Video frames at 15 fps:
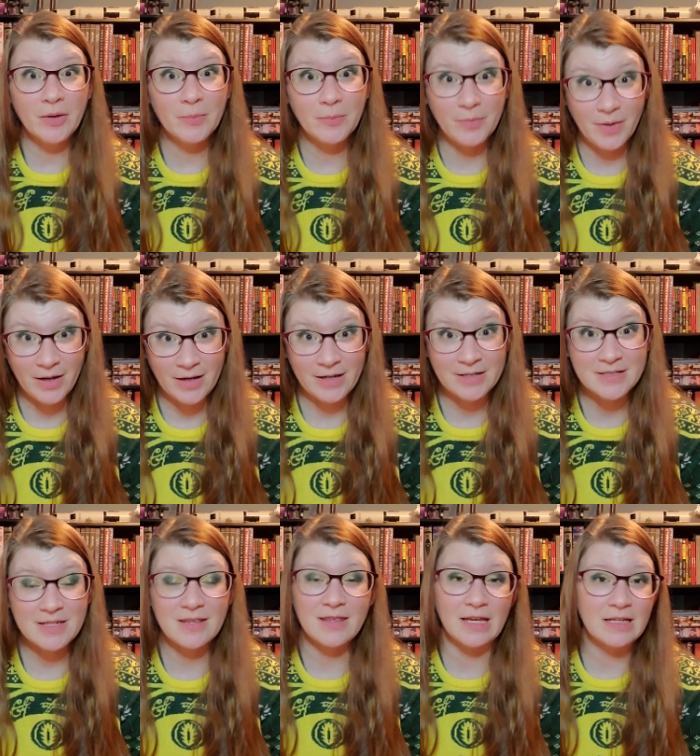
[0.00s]
but
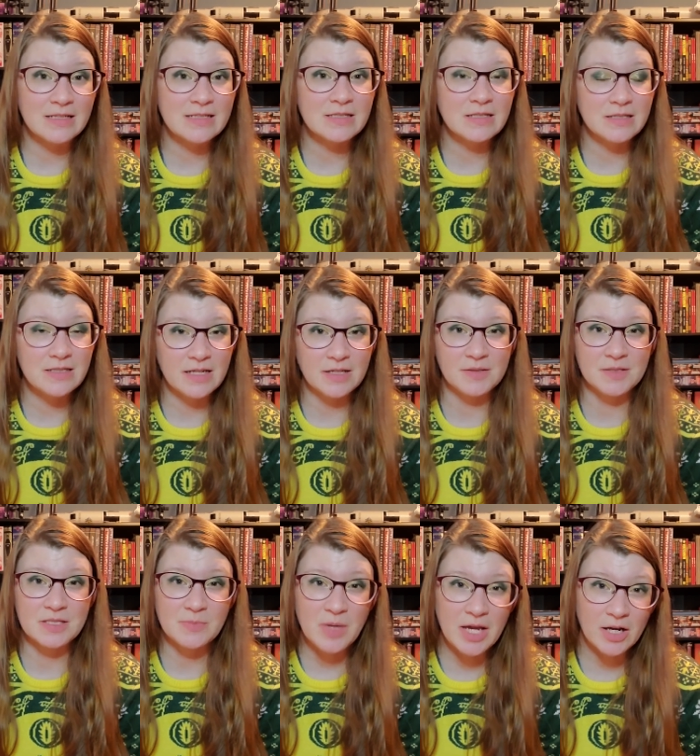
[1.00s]
thanks to Dan's
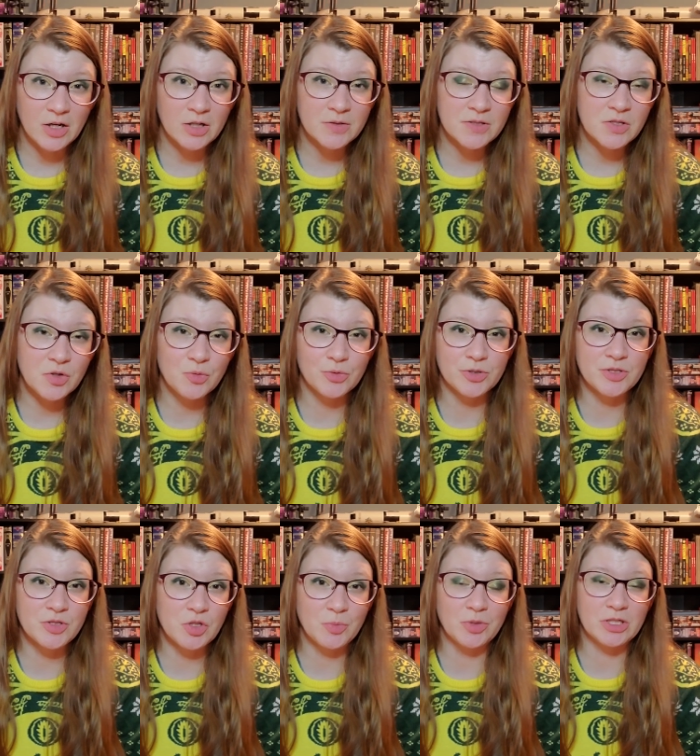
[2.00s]
parents who were
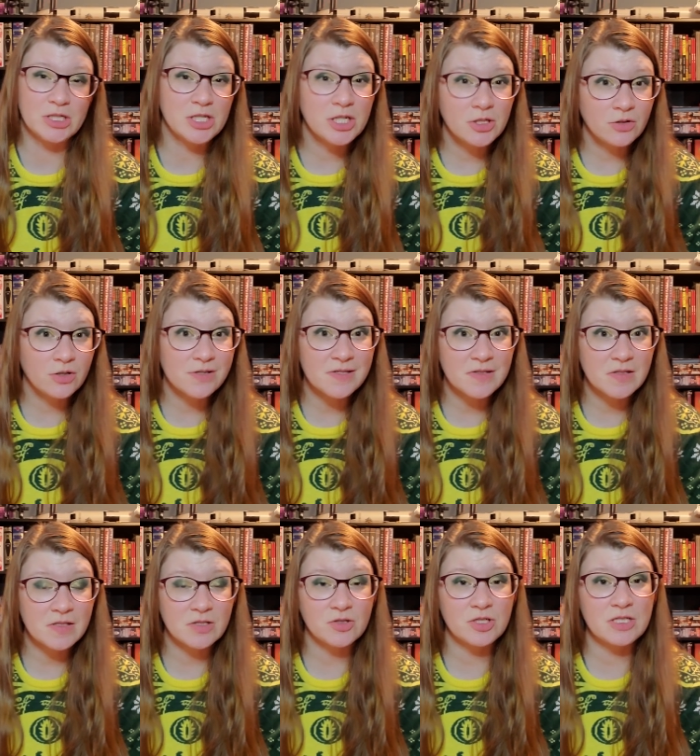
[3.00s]
super generous this
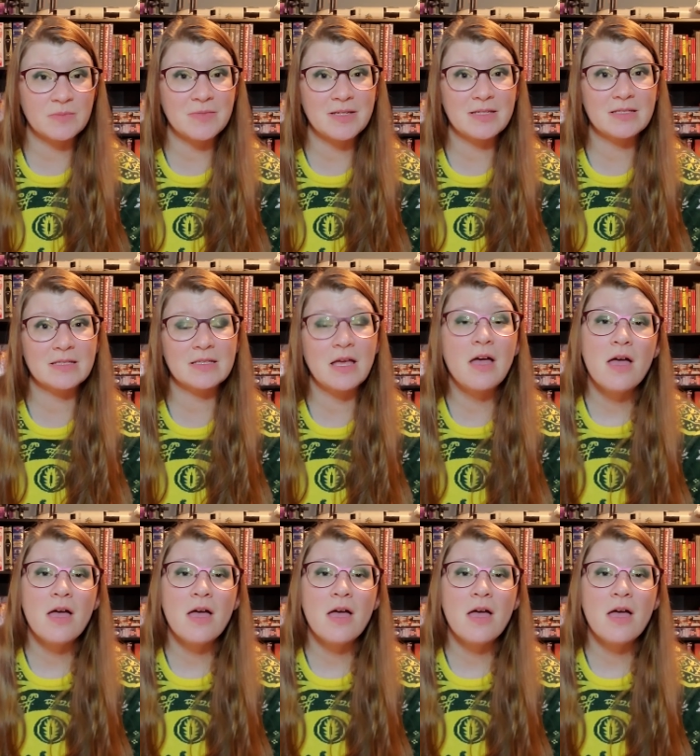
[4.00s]
Christmas,